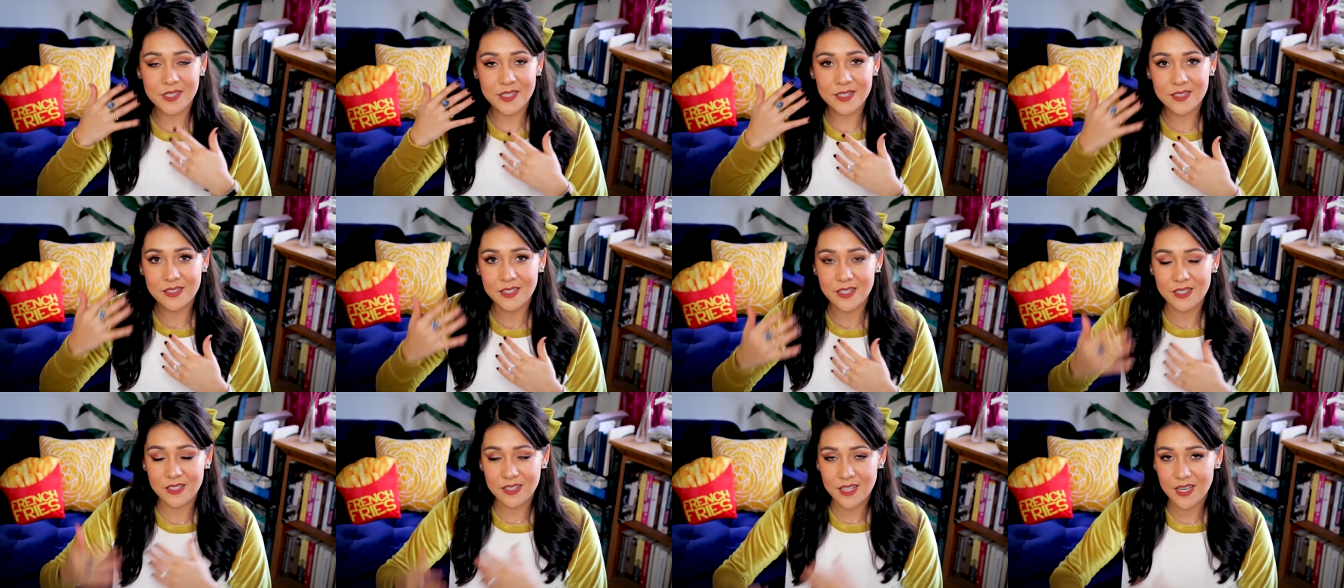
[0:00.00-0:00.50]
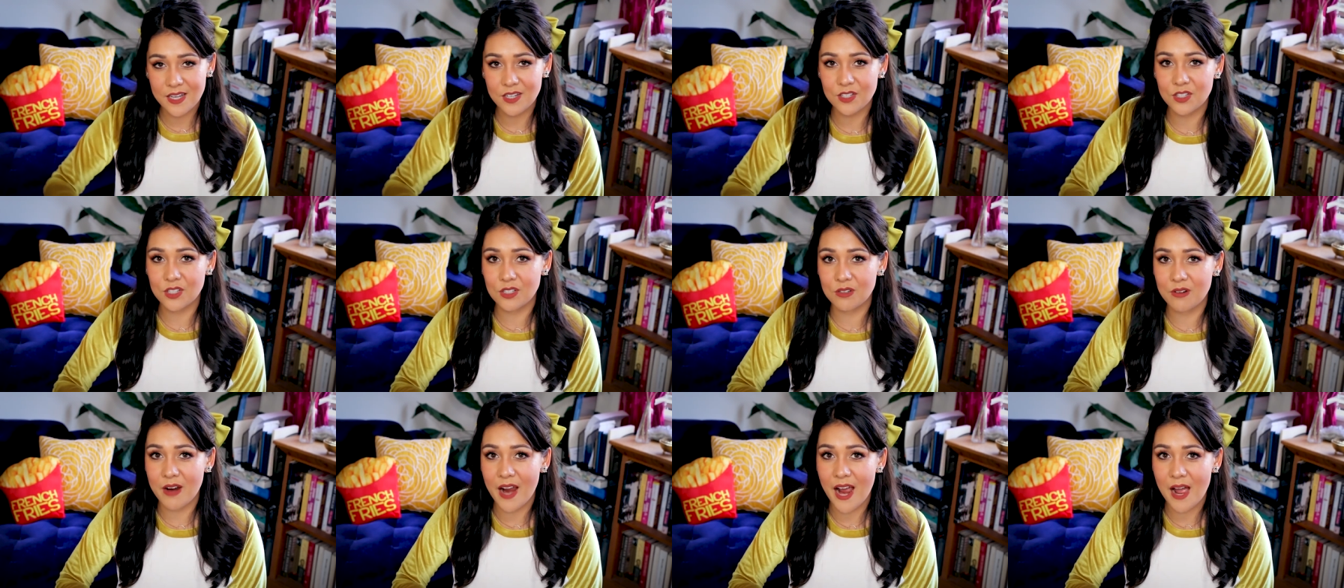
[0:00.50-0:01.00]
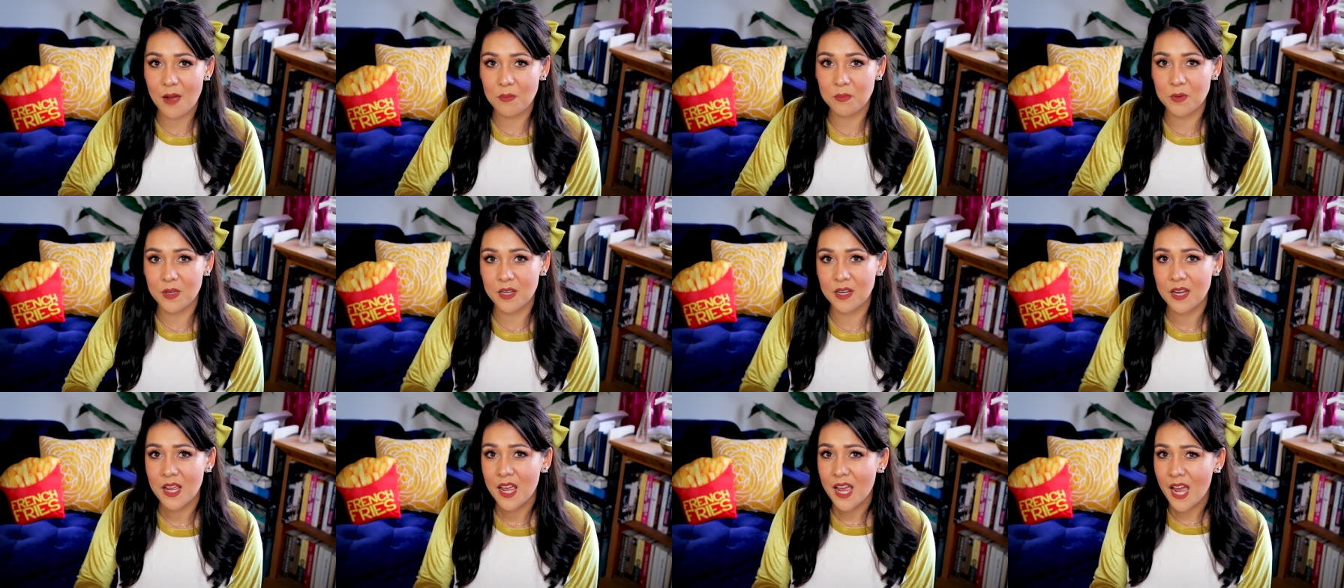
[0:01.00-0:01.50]
things like that do
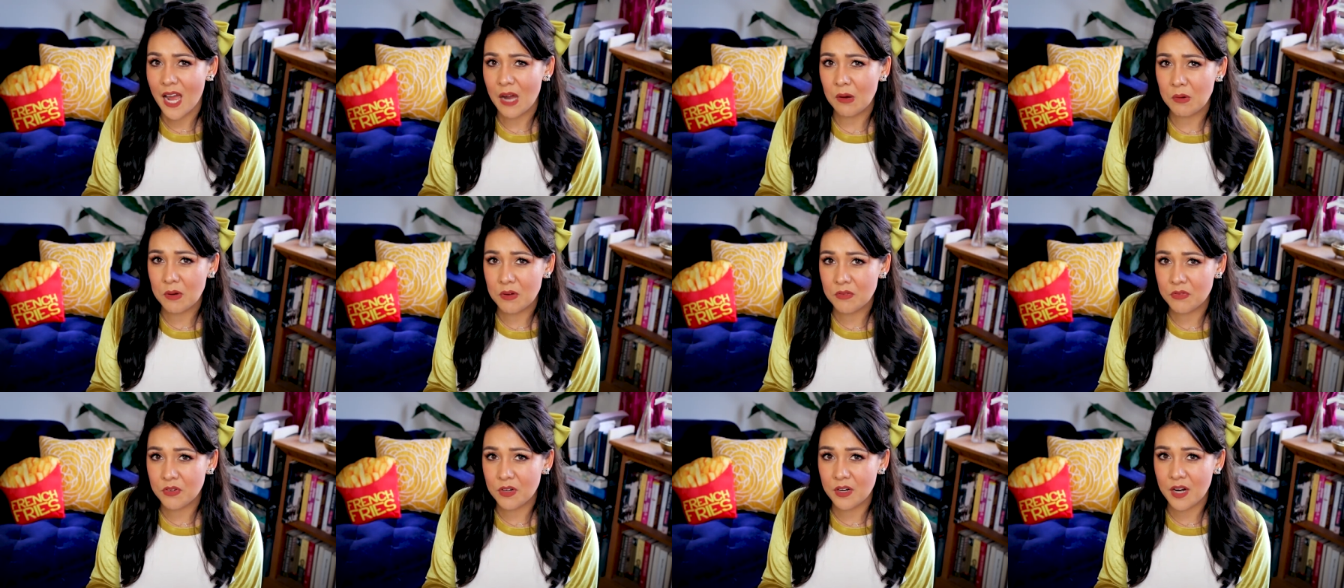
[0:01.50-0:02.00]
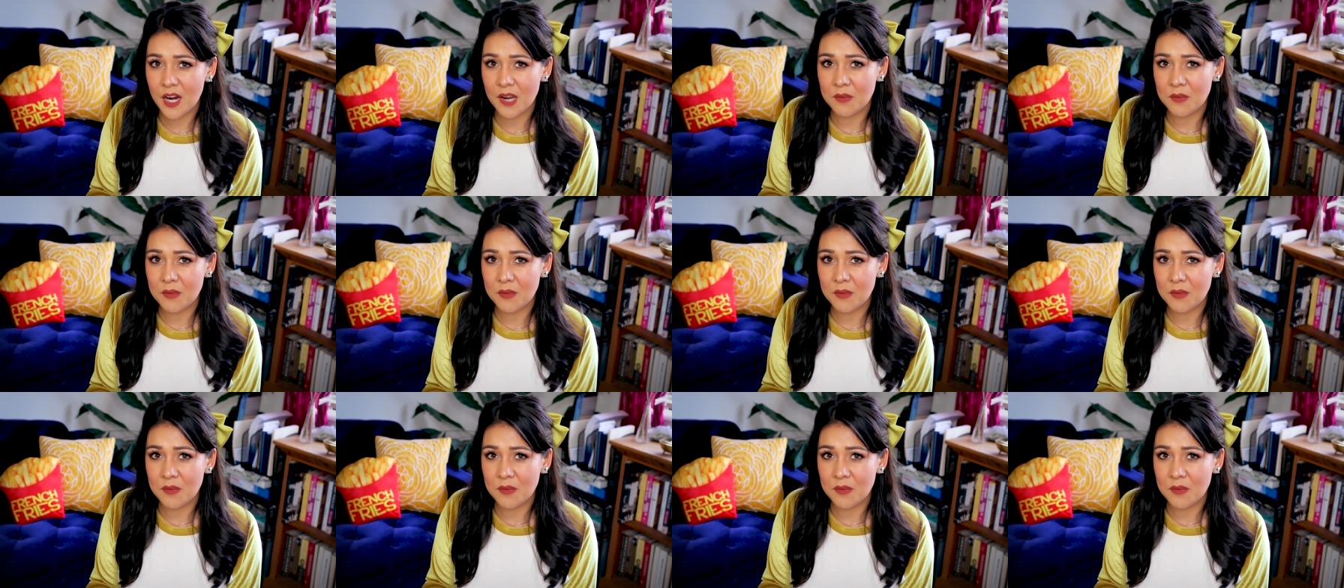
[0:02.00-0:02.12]
happen. However,